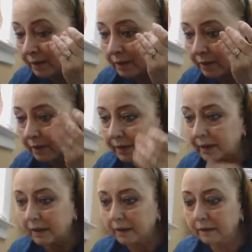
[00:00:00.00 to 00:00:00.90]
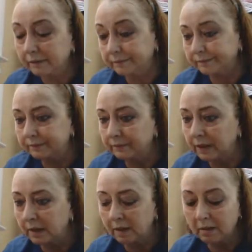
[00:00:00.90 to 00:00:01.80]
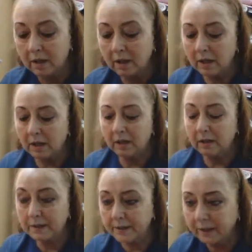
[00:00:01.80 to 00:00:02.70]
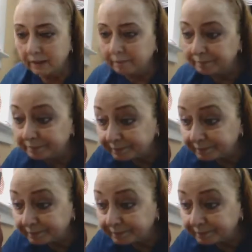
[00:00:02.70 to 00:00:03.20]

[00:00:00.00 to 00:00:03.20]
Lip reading: it too thick, because it just doesn't